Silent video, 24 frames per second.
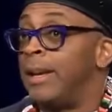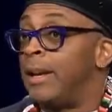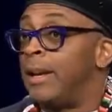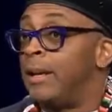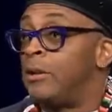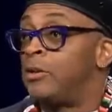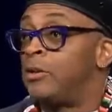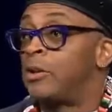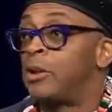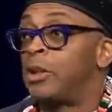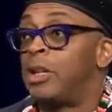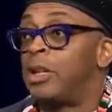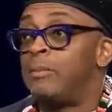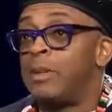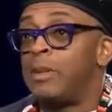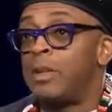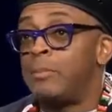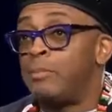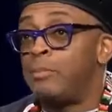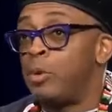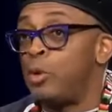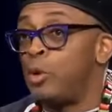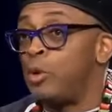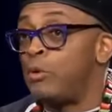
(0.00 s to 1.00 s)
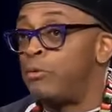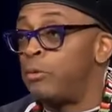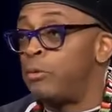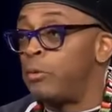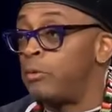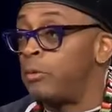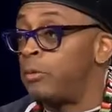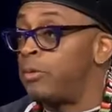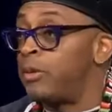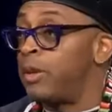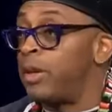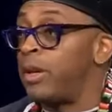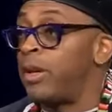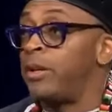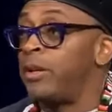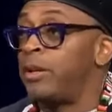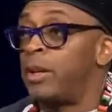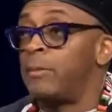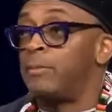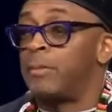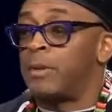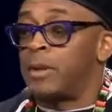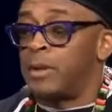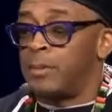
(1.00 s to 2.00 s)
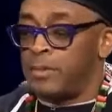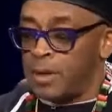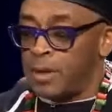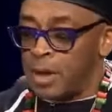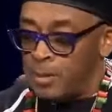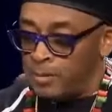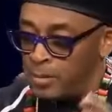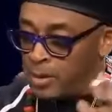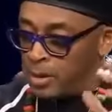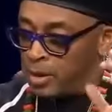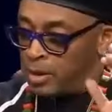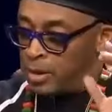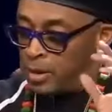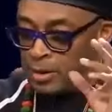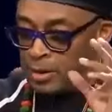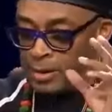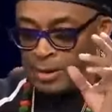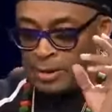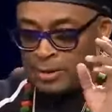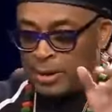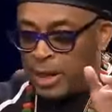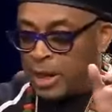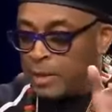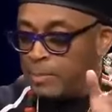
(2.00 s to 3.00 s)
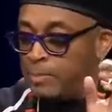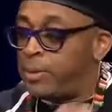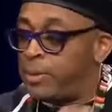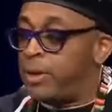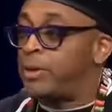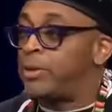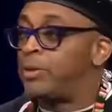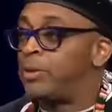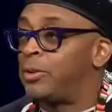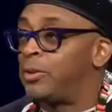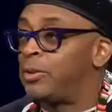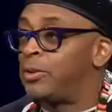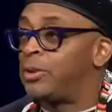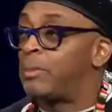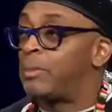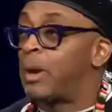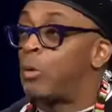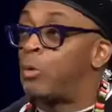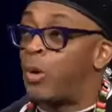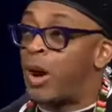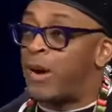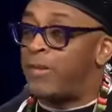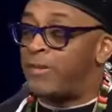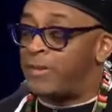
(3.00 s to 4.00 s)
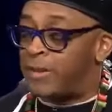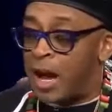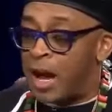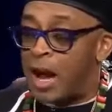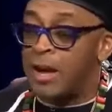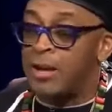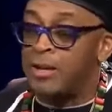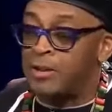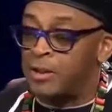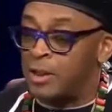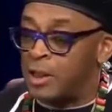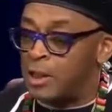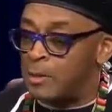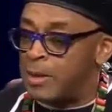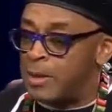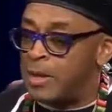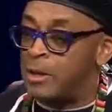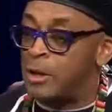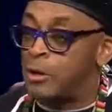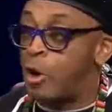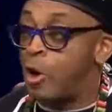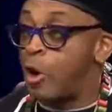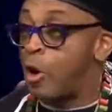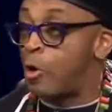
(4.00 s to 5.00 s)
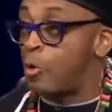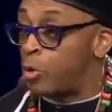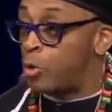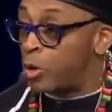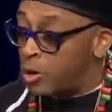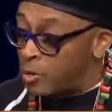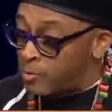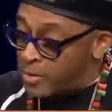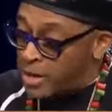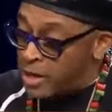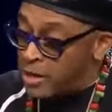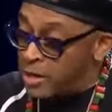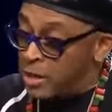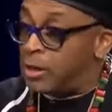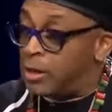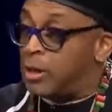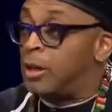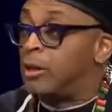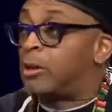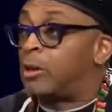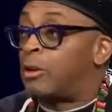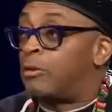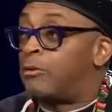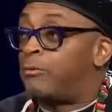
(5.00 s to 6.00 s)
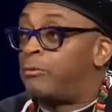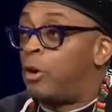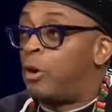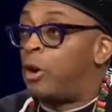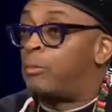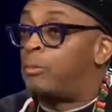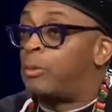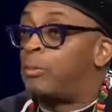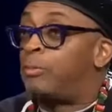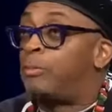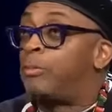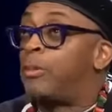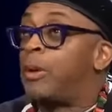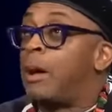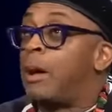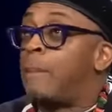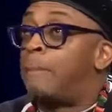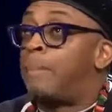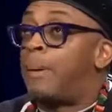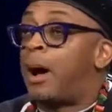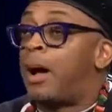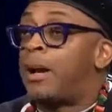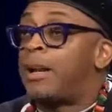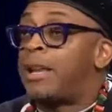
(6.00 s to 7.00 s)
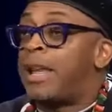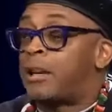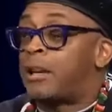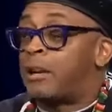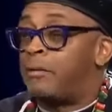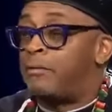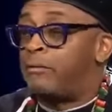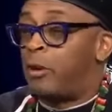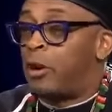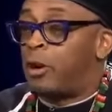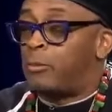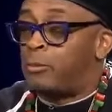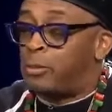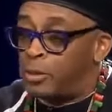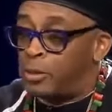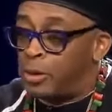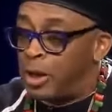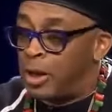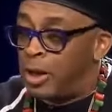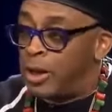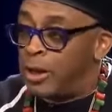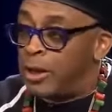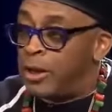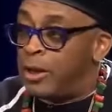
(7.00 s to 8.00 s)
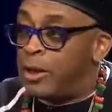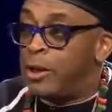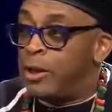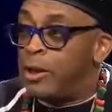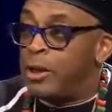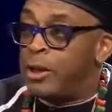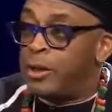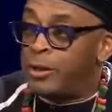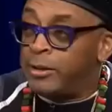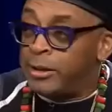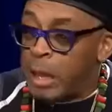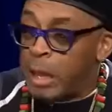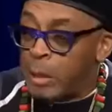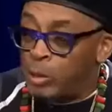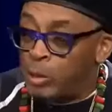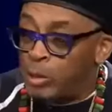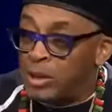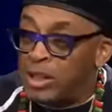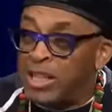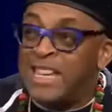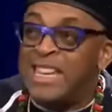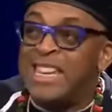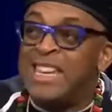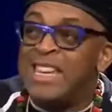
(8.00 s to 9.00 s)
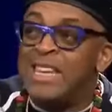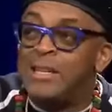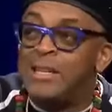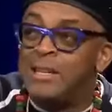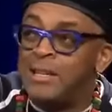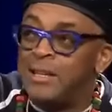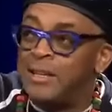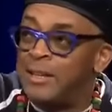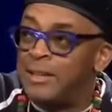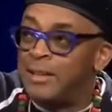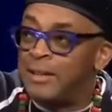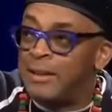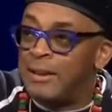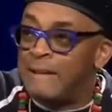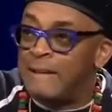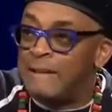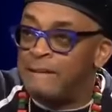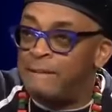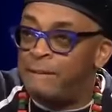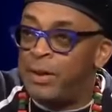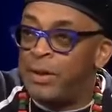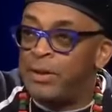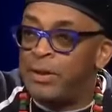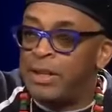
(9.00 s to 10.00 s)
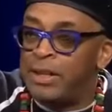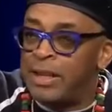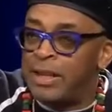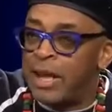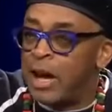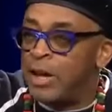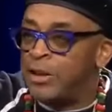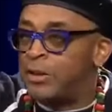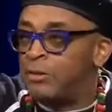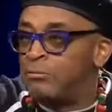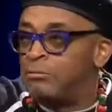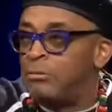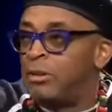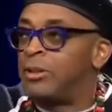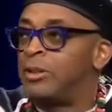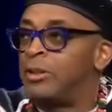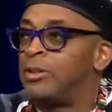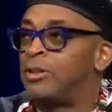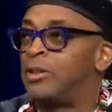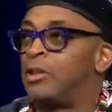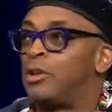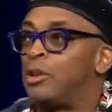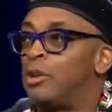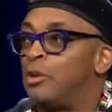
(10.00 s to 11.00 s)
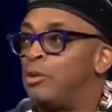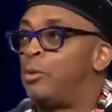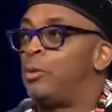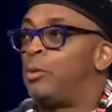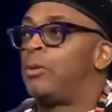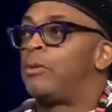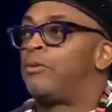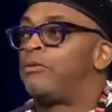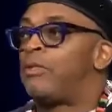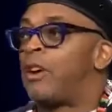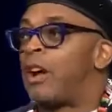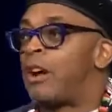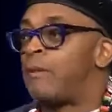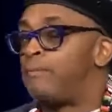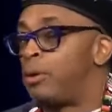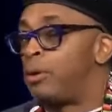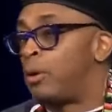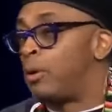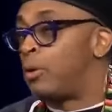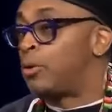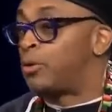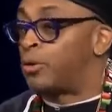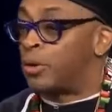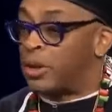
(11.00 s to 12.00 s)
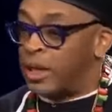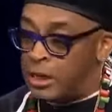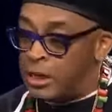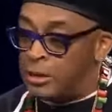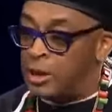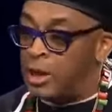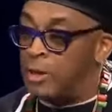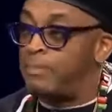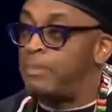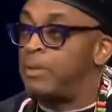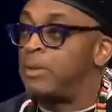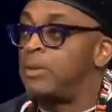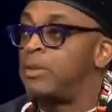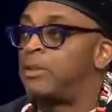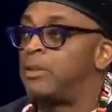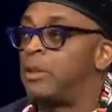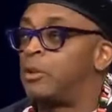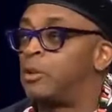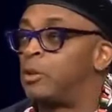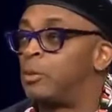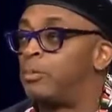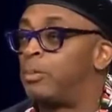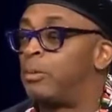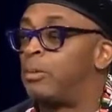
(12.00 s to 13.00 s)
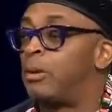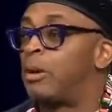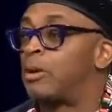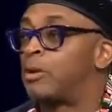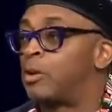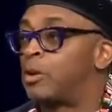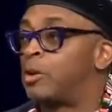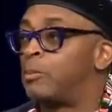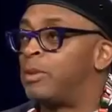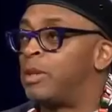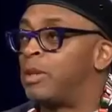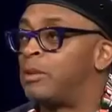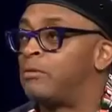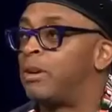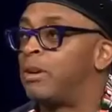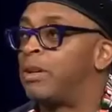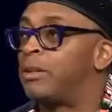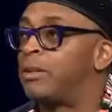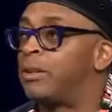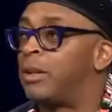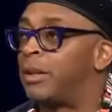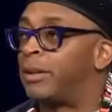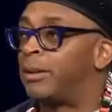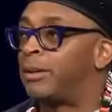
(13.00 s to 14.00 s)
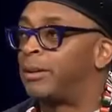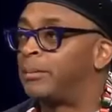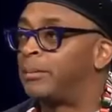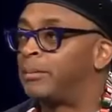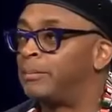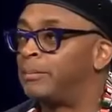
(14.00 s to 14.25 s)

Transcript: And it's going to be a beautiful day. I'm going to take pictures. My wife, Tanya, is going to be in the car. We're going to be in a convertible, Pontiac convertible, that will lead 50,000 runners through the five boroughs and end up in Central Park. So it's going to be a great day.